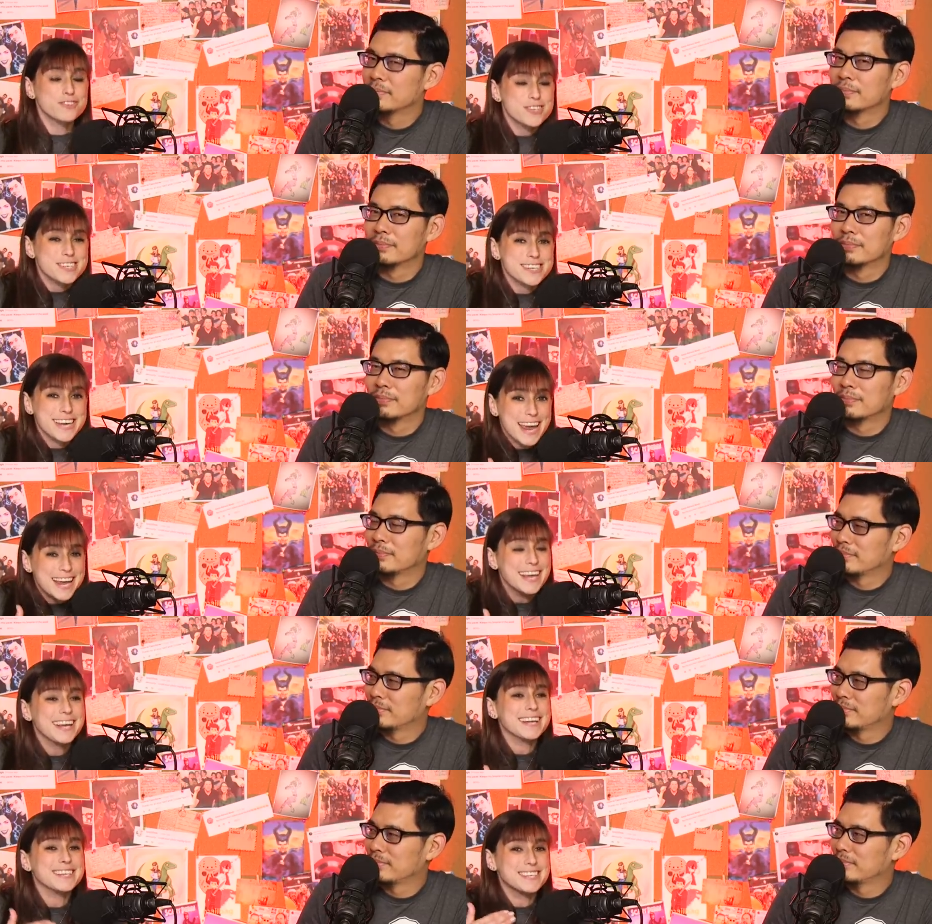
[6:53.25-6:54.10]
Speaker 1: just
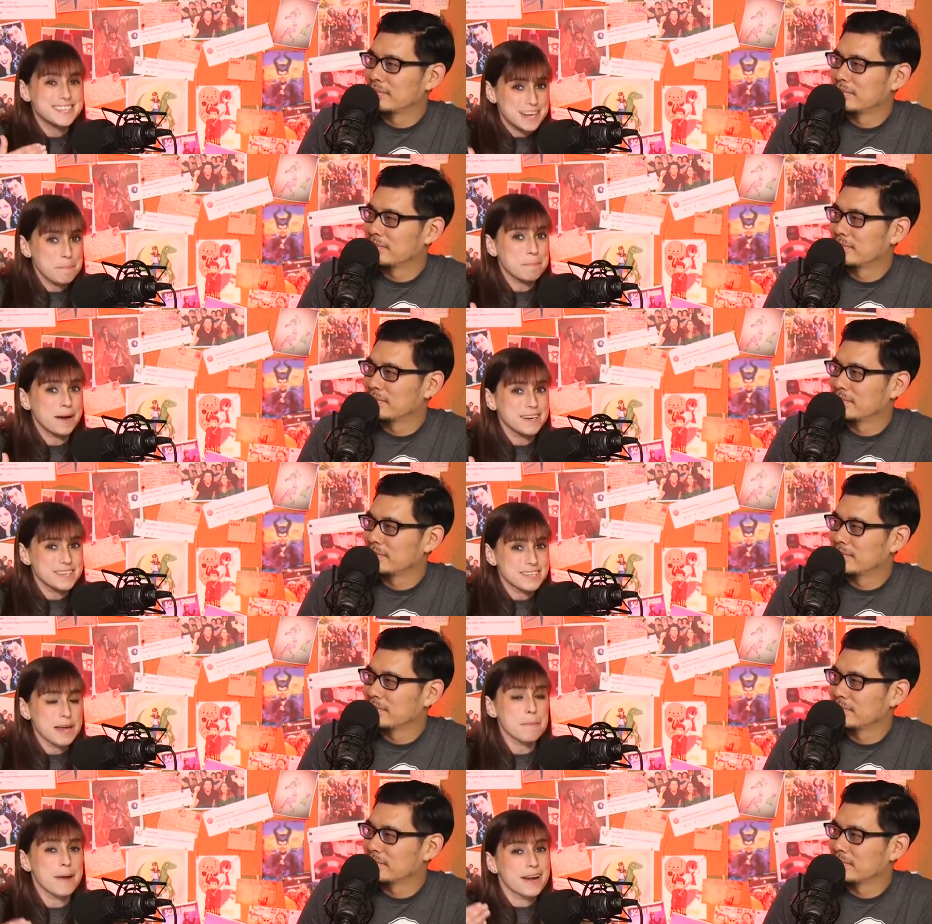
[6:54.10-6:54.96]
taking it step by
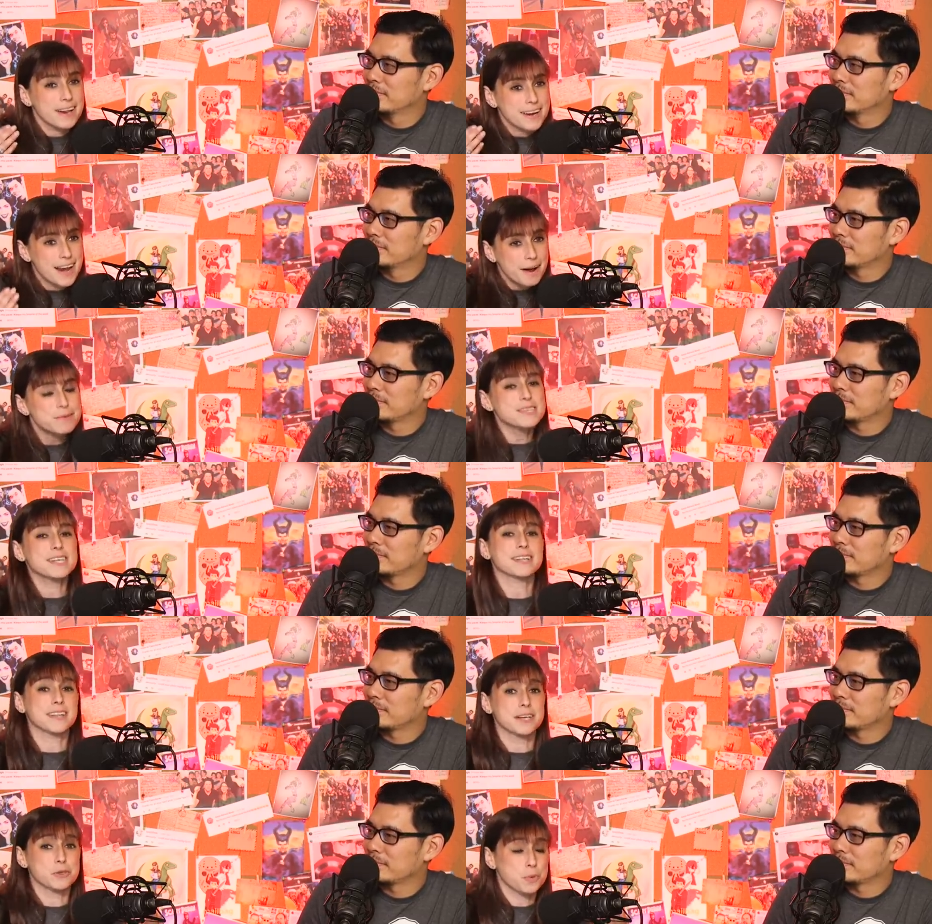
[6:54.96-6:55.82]
step and
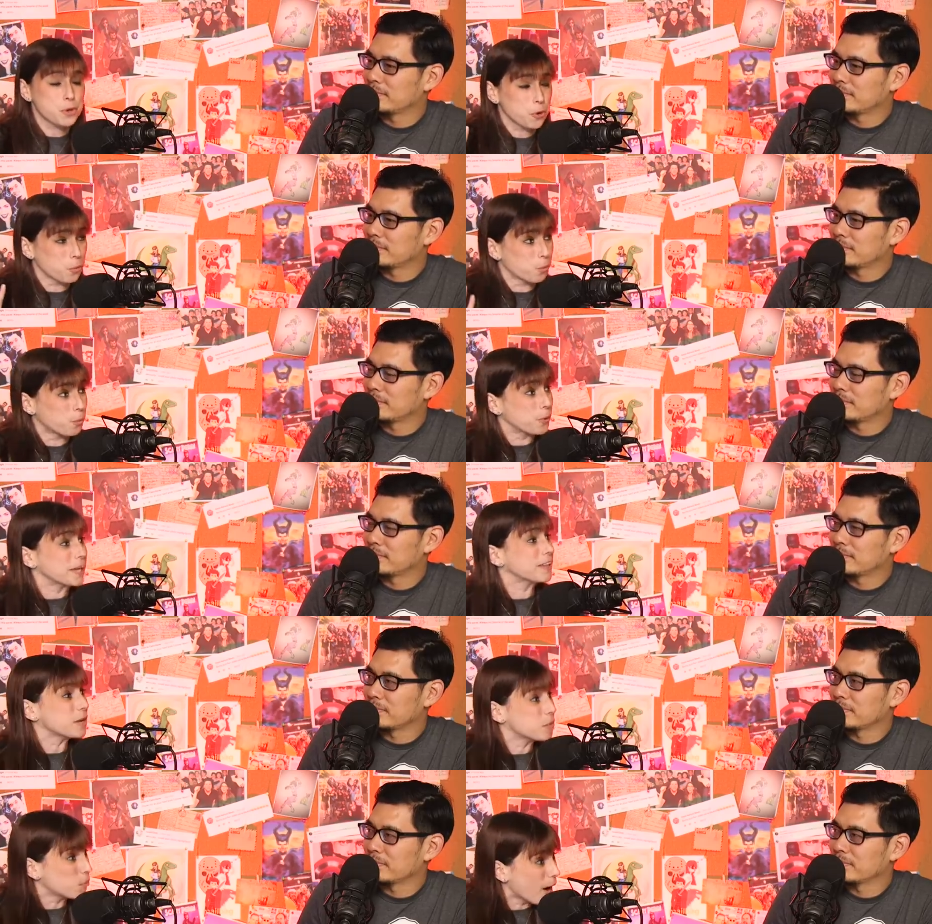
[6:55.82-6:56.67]
announcing things when you're
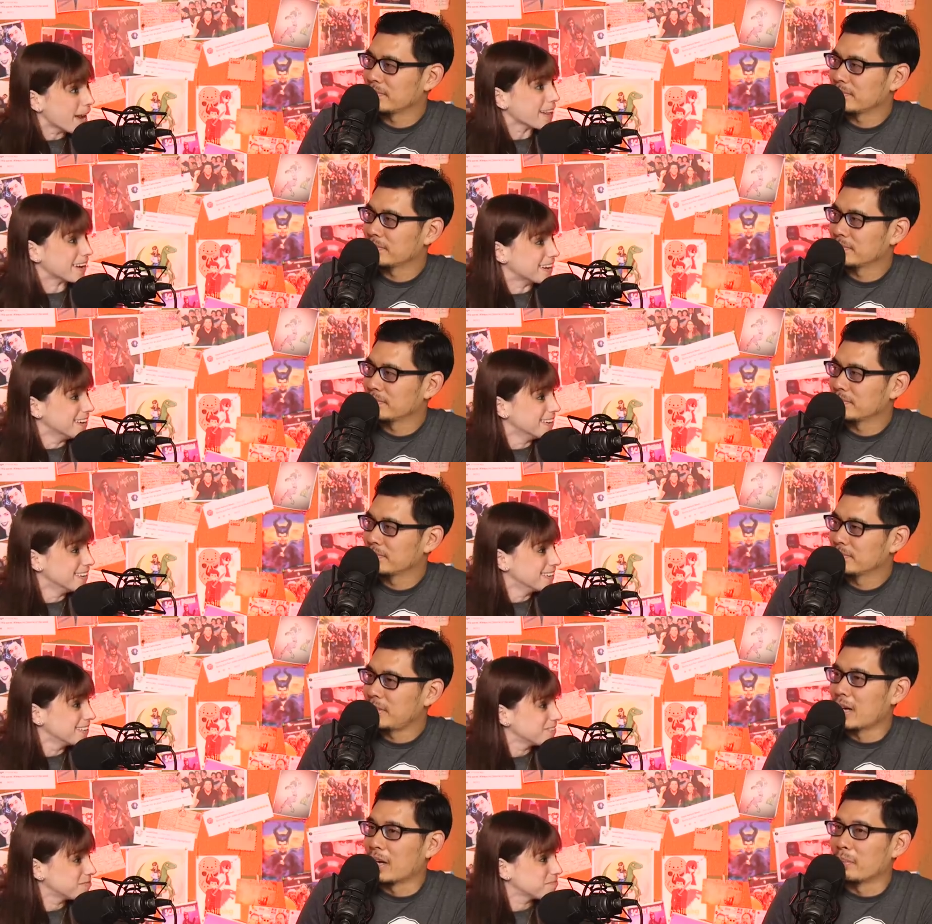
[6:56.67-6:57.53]
really ready.
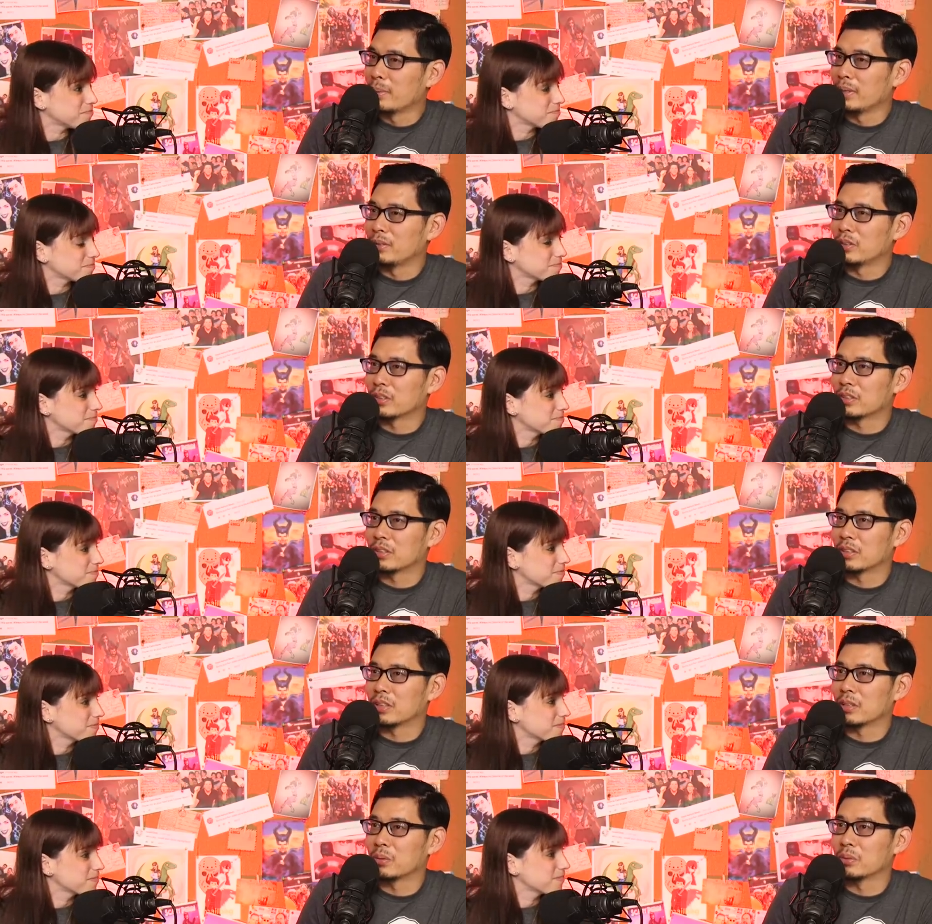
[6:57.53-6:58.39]
Speaker 2: Yeah, I mean,
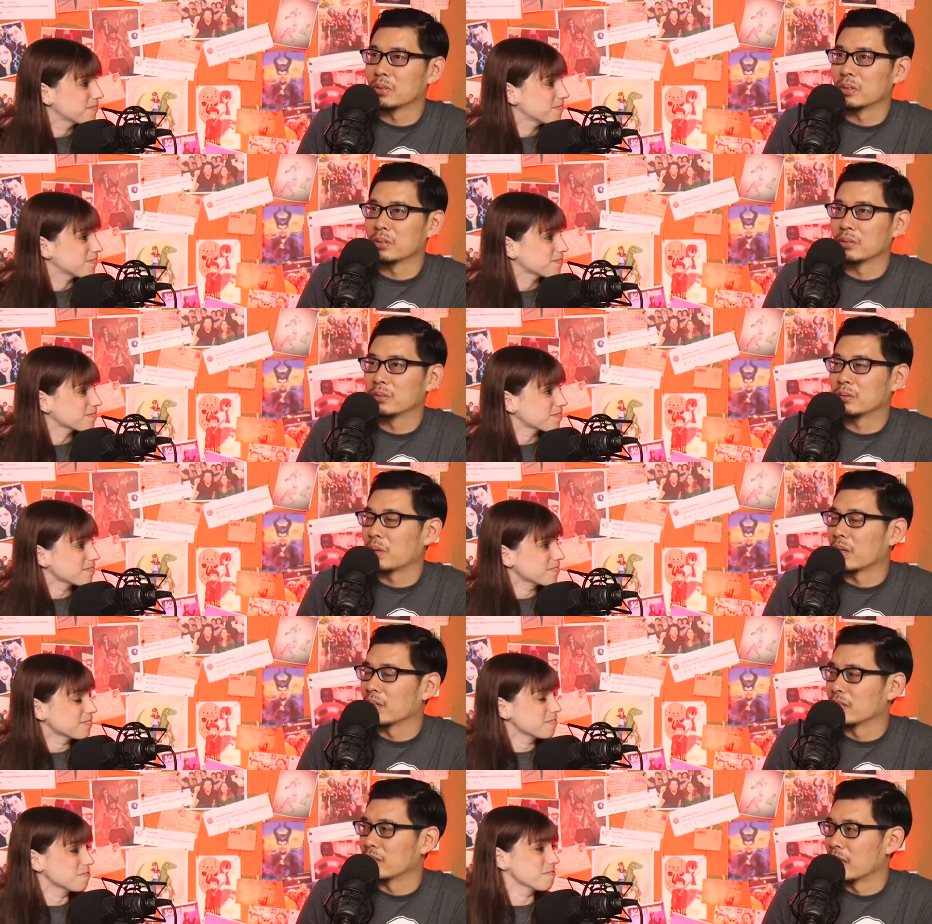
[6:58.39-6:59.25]
Justice League was a
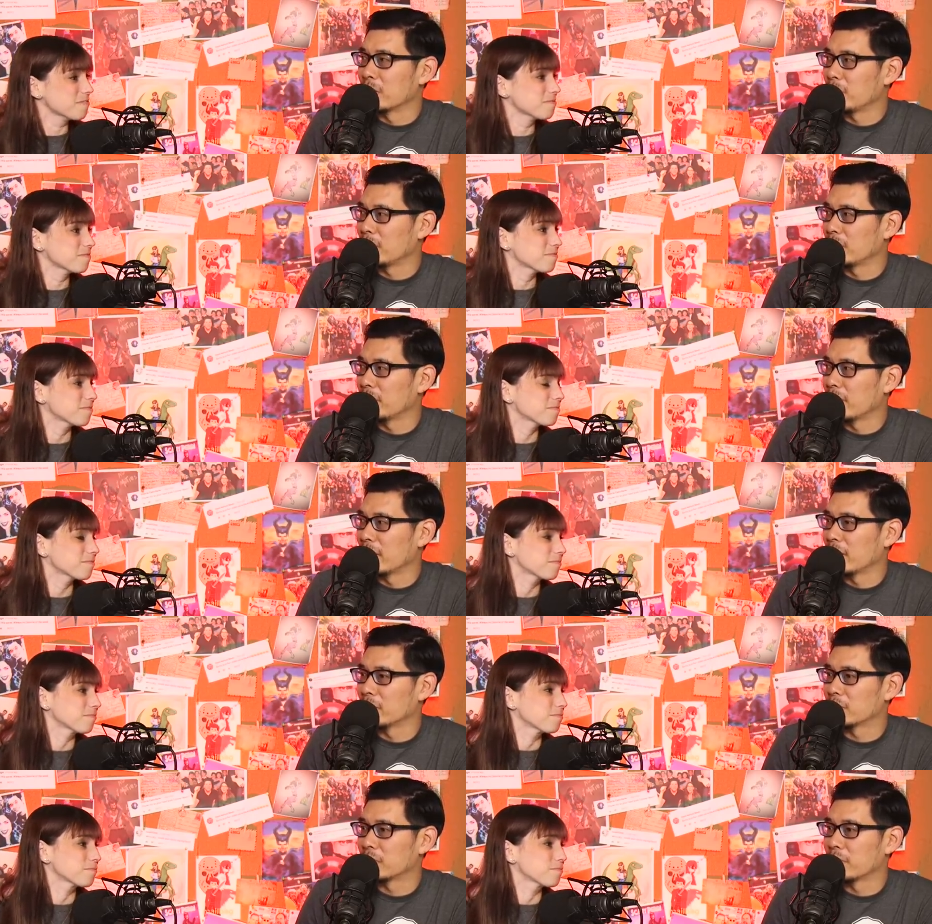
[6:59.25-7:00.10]
great example of
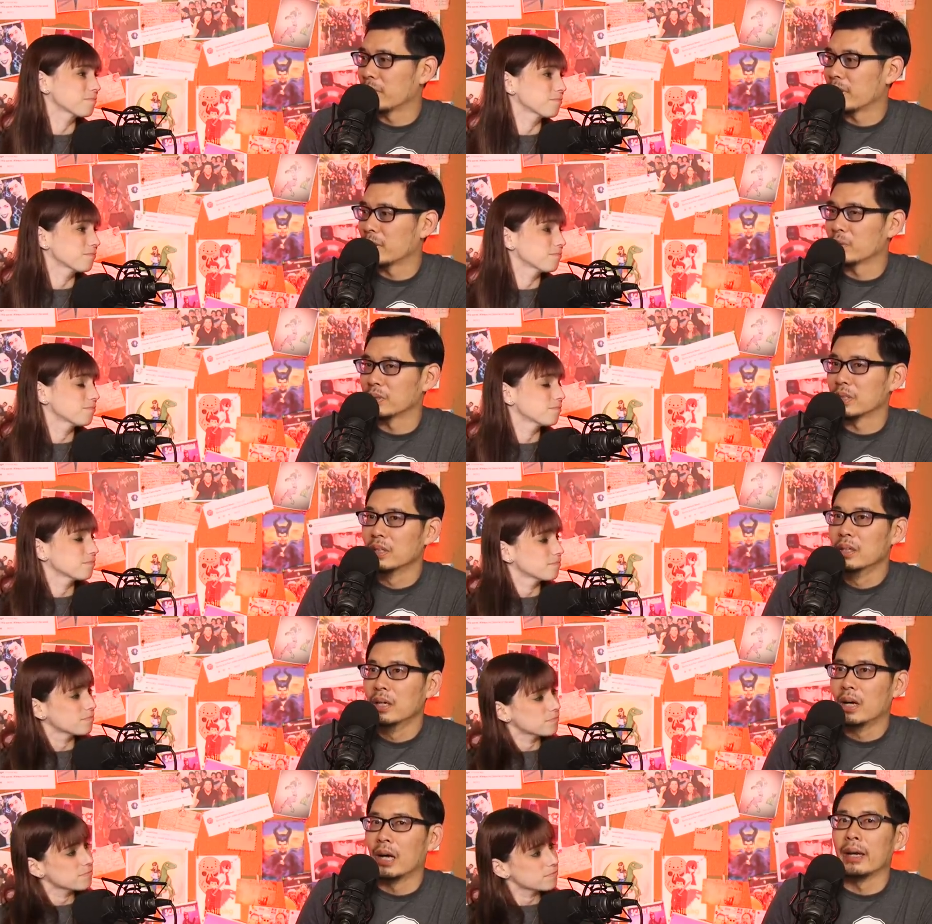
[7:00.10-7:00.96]
that. That was something that was
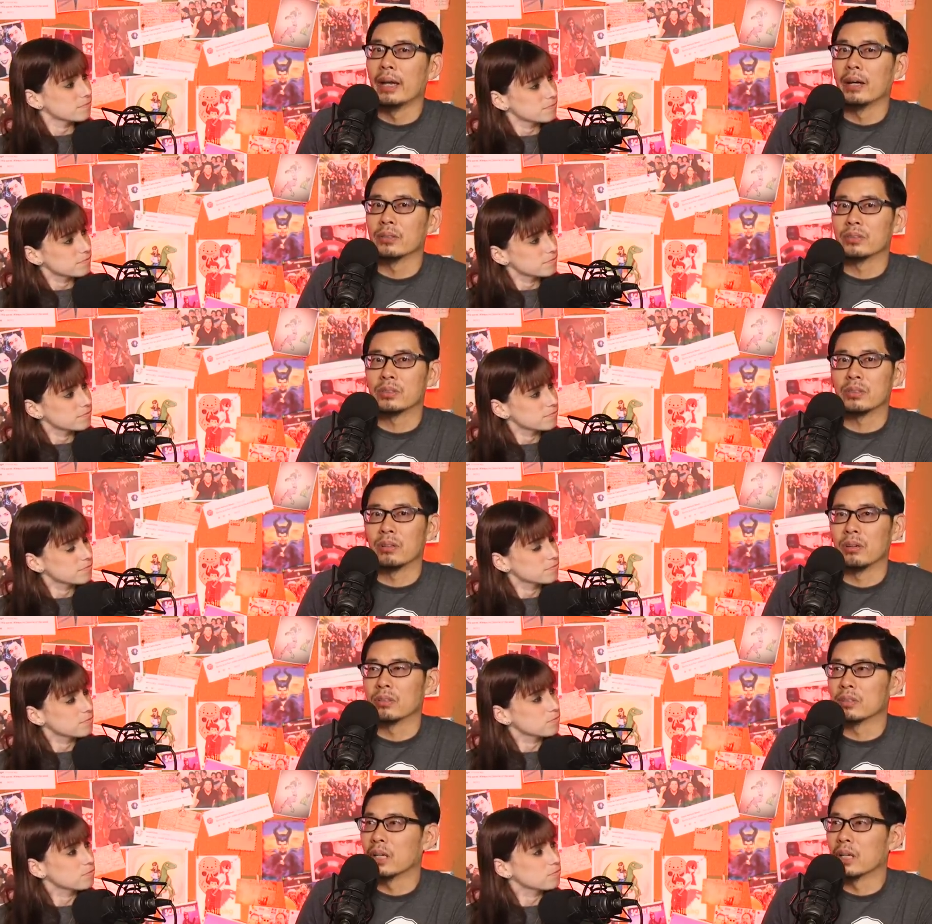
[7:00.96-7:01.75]
announced a long